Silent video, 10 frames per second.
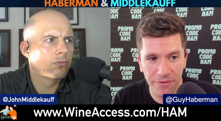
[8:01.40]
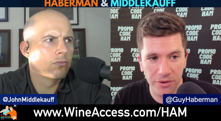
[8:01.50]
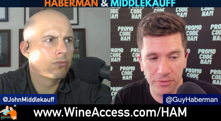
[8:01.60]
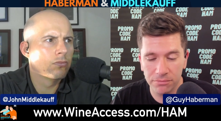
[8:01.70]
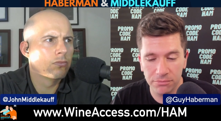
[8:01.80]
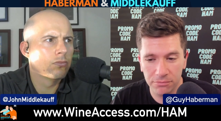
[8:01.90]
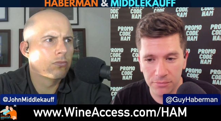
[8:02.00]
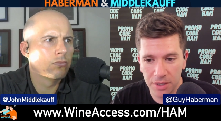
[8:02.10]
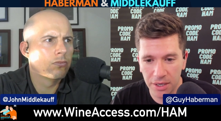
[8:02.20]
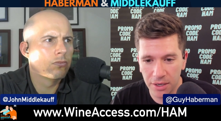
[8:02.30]
Speaker 1: NFL
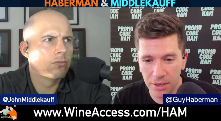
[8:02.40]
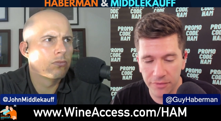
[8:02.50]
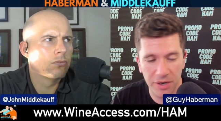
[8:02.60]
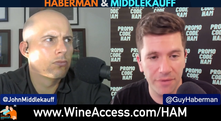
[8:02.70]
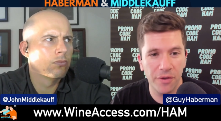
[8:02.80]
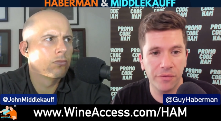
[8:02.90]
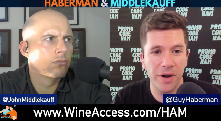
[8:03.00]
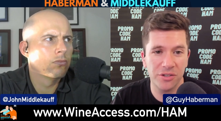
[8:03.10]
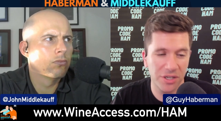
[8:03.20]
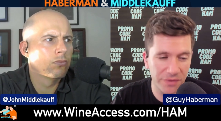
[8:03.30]
uh, of an NFL
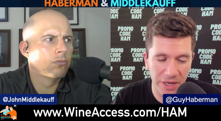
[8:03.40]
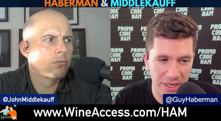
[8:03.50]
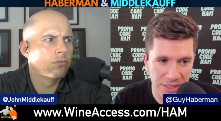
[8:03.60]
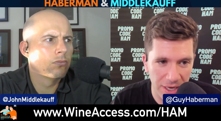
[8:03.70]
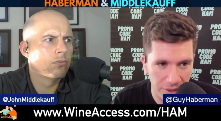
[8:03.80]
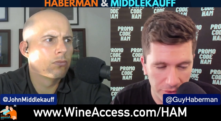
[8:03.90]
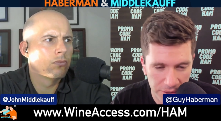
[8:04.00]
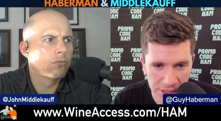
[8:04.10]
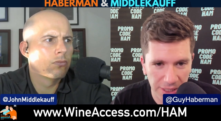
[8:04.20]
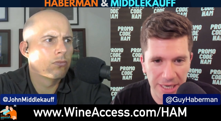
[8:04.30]
franchise for the next eight
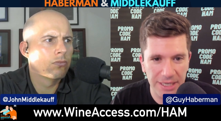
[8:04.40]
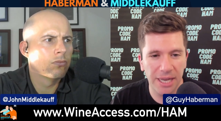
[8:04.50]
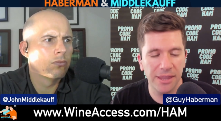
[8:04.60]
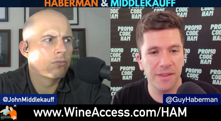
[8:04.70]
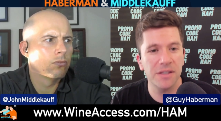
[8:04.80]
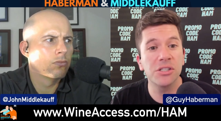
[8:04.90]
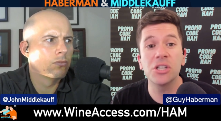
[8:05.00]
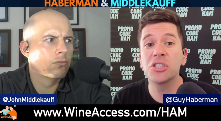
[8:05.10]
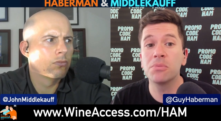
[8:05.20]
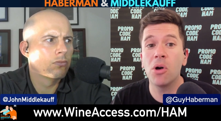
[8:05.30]
years. Like, I, I think this is
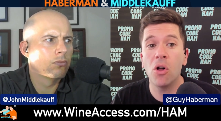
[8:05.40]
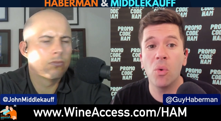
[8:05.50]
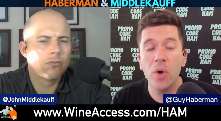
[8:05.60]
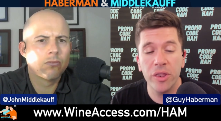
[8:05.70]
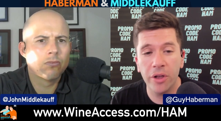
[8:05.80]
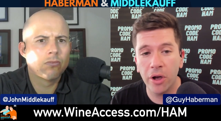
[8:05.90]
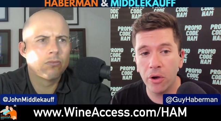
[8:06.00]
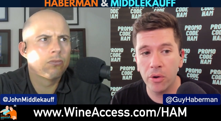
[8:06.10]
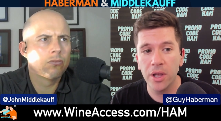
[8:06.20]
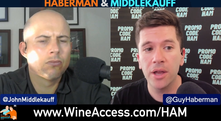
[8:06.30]
a small
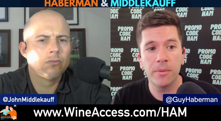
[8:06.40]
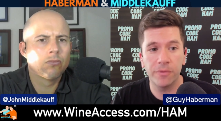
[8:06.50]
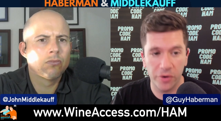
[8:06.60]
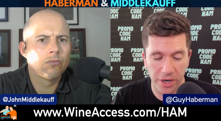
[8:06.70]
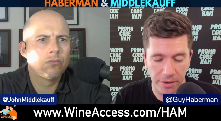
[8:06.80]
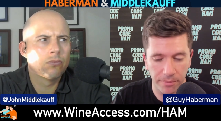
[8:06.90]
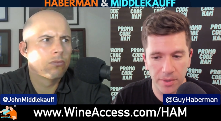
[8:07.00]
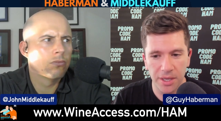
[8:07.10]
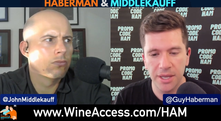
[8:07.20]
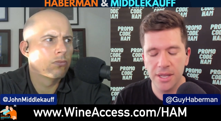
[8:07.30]
window for him.
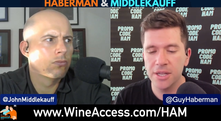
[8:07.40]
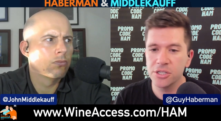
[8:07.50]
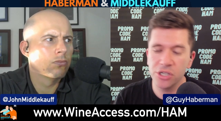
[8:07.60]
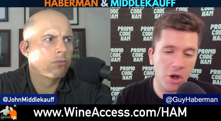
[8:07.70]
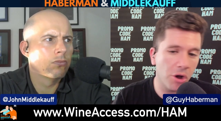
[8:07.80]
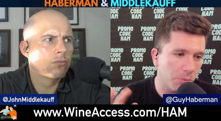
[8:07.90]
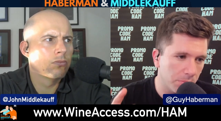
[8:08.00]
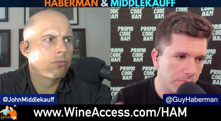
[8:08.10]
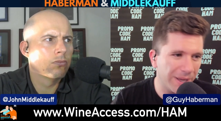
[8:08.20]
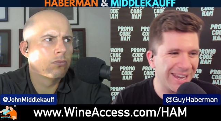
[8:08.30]
So,
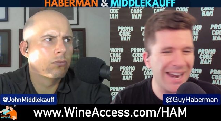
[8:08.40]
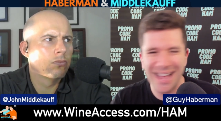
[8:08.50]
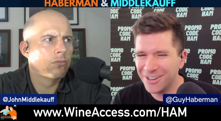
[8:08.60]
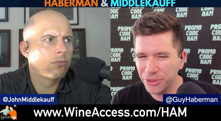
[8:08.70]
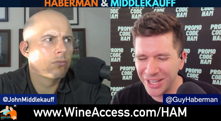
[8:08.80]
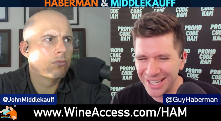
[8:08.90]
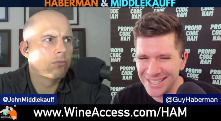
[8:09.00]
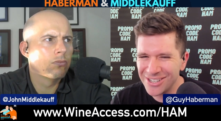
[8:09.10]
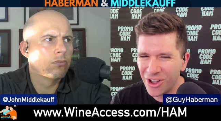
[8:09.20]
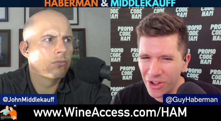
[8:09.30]
again, I don't think
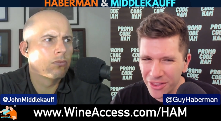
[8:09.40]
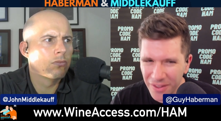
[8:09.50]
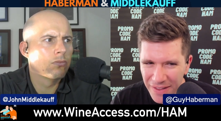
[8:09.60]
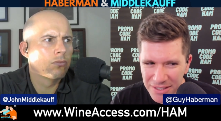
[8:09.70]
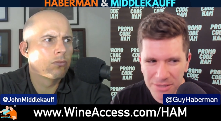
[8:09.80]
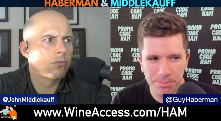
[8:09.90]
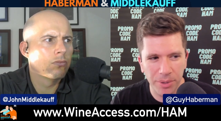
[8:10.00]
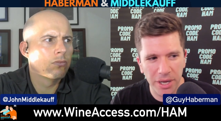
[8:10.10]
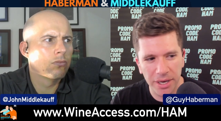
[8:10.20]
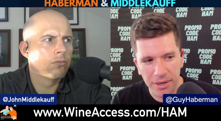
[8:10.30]
he's on the list,
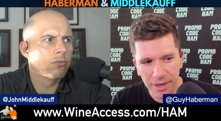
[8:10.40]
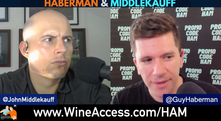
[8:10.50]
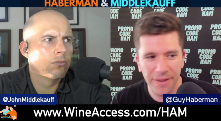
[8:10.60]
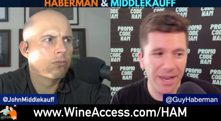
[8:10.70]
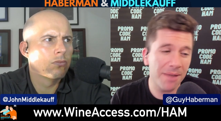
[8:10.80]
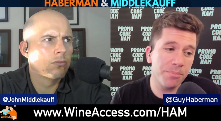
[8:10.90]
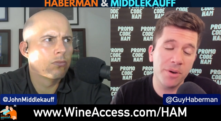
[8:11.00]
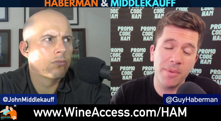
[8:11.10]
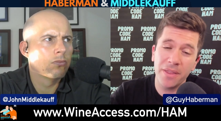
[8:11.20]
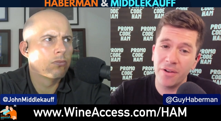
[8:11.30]
but like I'd put
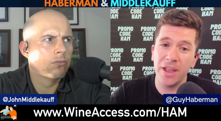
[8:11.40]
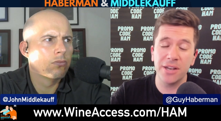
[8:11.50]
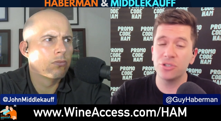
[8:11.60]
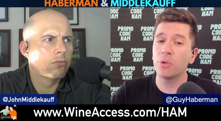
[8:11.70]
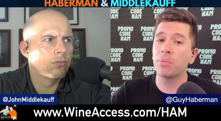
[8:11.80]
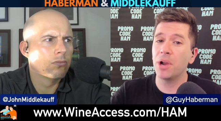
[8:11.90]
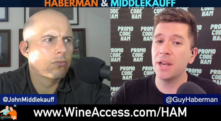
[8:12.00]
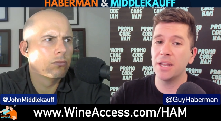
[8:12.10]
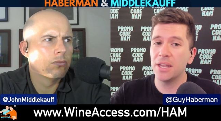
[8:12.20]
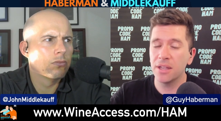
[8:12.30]
him on there ahead of Joe
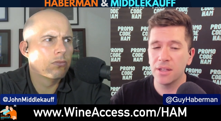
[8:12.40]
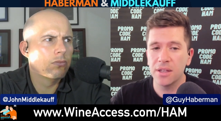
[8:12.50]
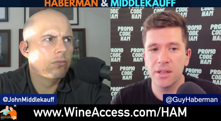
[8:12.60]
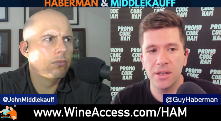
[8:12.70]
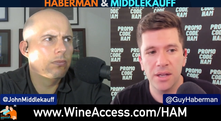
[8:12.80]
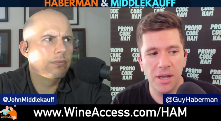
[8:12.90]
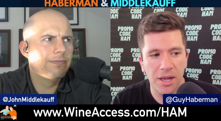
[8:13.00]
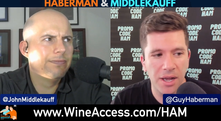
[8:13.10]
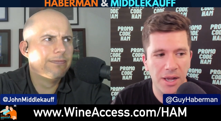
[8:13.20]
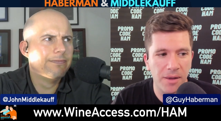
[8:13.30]
Brady.
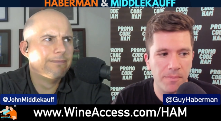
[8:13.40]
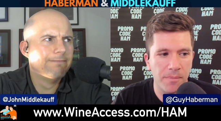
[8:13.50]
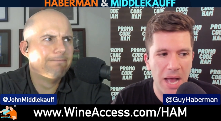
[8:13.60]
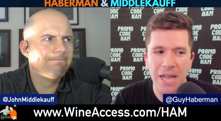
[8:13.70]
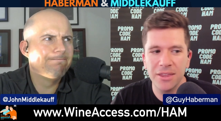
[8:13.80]
Um, I